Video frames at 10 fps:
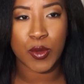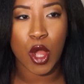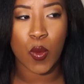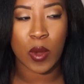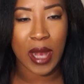you
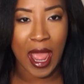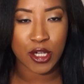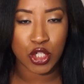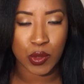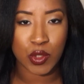know when
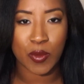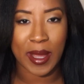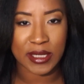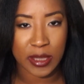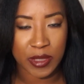I do
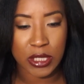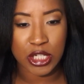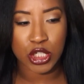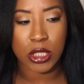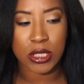my deep
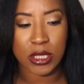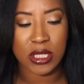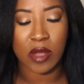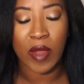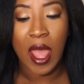conditioners and
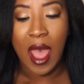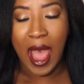stuff,